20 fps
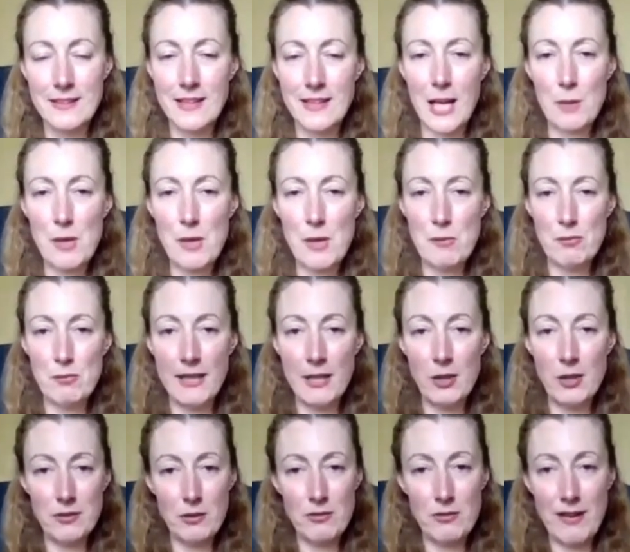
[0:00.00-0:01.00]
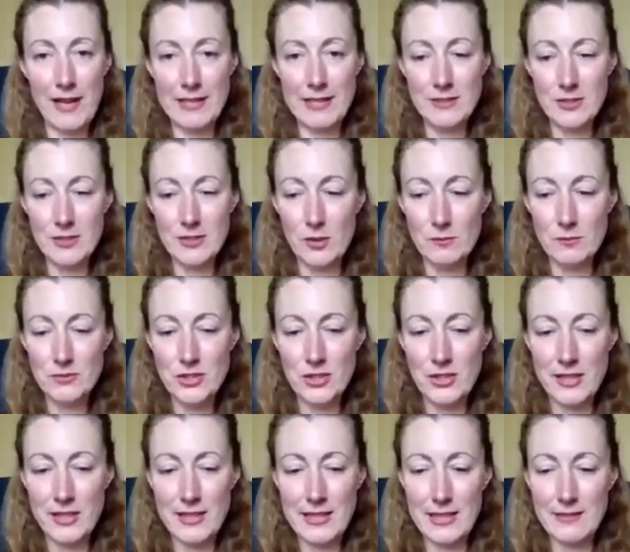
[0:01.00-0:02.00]
And maybe bring your other hand up so you
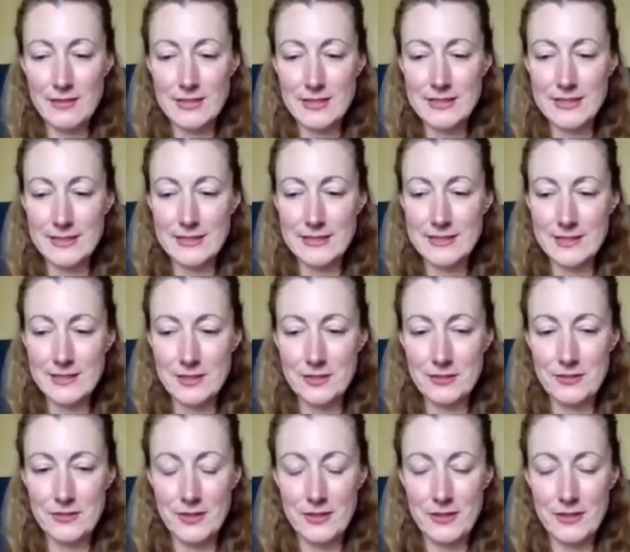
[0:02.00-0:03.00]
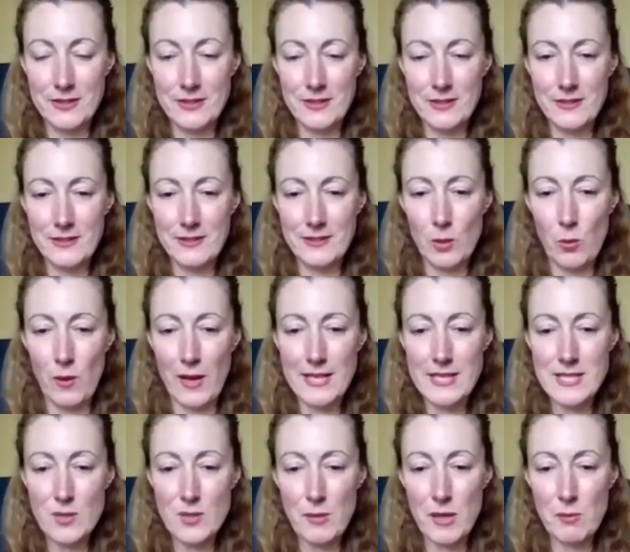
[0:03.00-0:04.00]
can have a sense of the weight
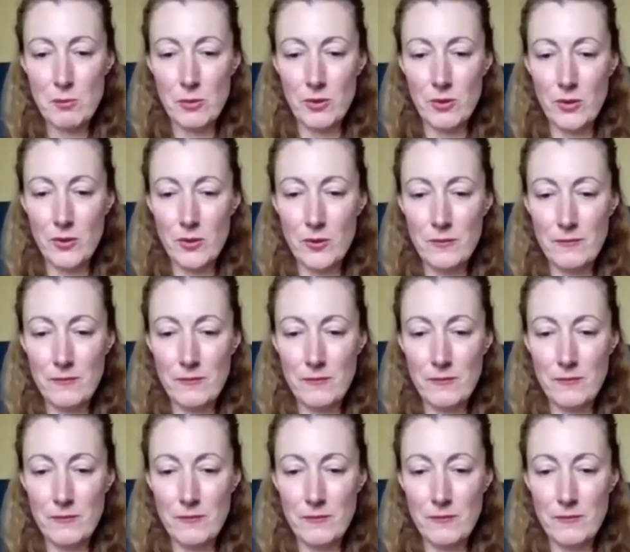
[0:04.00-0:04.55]
a bit more.